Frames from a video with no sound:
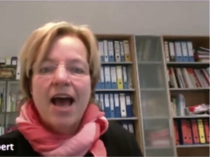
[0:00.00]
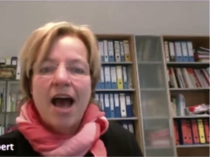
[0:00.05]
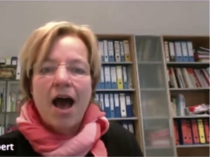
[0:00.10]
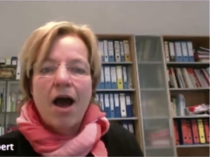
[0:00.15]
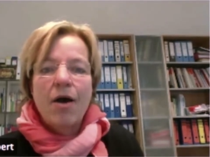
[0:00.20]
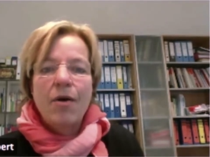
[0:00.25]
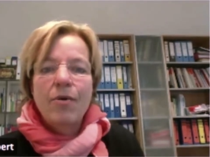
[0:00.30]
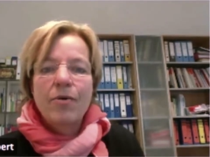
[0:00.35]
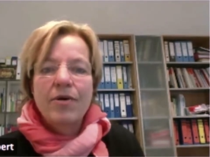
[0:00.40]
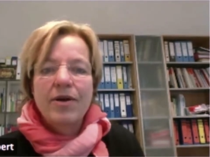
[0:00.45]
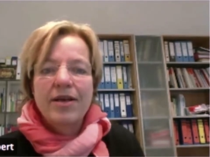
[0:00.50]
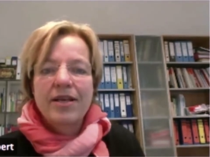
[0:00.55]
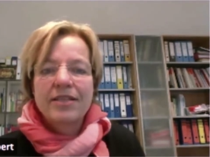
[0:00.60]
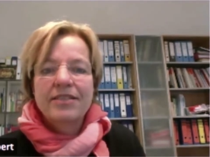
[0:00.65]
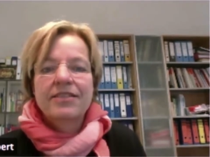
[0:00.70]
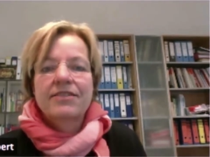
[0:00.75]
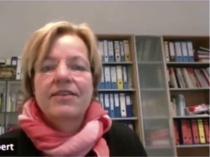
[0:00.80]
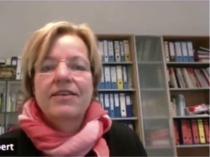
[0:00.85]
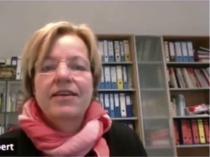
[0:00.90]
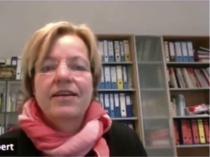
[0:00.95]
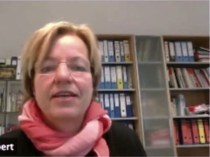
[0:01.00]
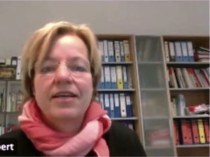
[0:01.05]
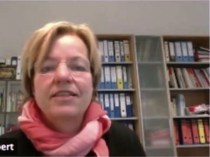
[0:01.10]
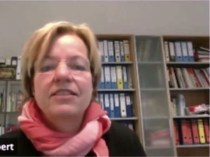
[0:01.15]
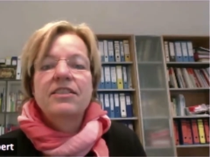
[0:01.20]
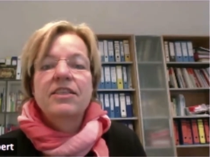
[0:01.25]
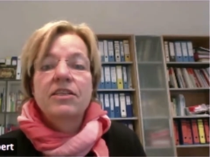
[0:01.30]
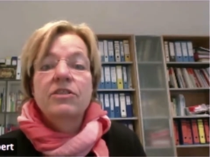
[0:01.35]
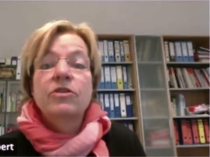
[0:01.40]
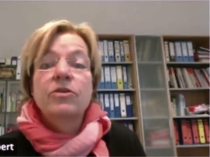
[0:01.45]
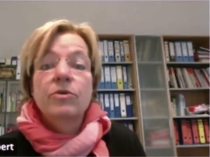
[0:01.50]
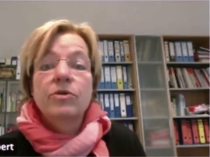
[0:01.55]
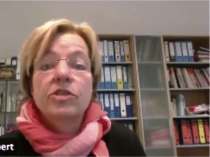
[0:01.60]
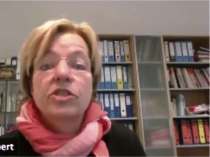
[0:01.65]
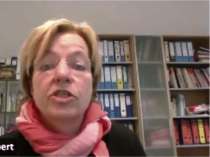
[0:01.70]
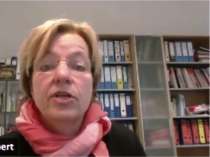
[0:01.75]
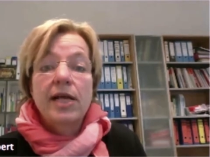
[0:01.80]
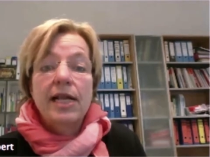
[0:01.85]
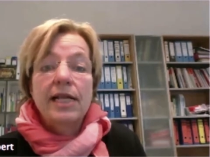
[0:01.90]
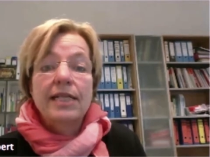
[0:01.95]
how is the
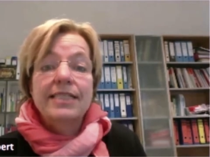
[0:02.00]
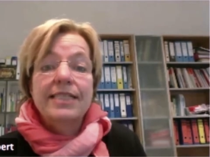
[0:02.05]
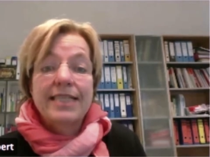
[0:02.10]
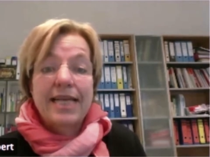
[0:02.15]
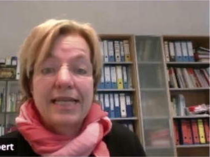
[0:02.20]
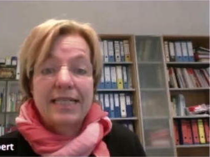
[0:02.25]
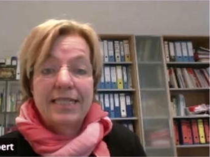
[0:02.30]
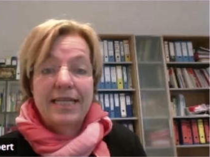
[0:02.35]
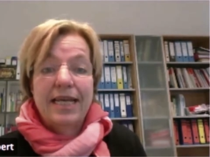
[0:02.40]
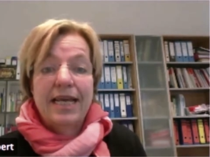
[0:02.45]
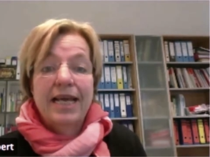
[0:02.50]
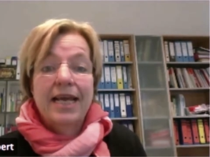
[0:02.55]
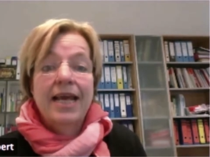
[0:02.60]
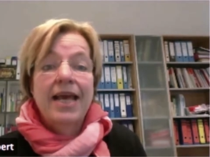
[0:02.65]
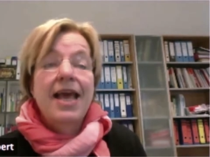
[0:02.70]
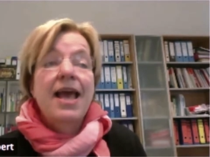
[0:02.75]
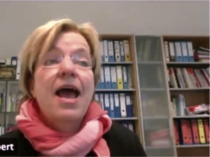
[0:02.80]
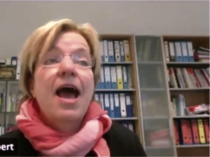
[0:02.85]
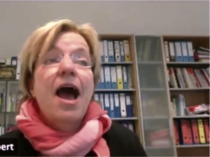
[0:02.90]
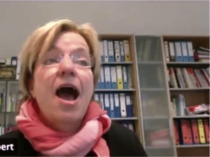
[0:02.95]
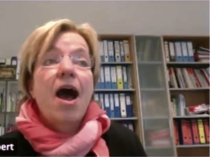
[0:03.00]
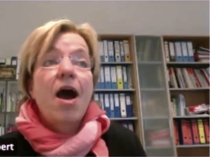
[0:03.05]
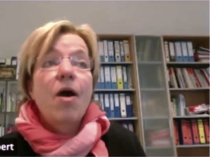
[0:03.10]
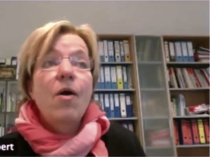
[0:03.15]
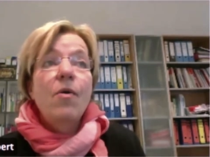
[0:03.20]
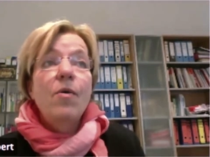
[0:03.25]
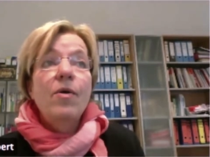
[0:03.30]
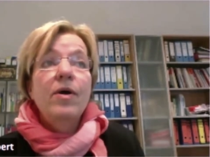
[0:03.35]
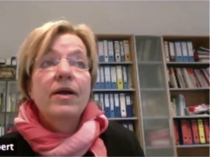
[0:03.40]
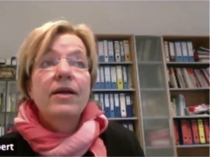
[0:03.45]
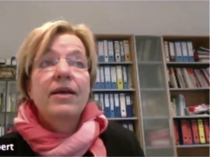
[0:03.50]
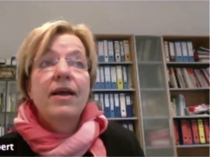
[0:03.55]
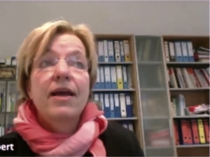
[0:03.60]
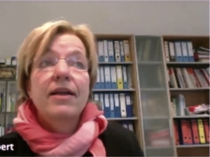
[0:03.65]
institutional setting? How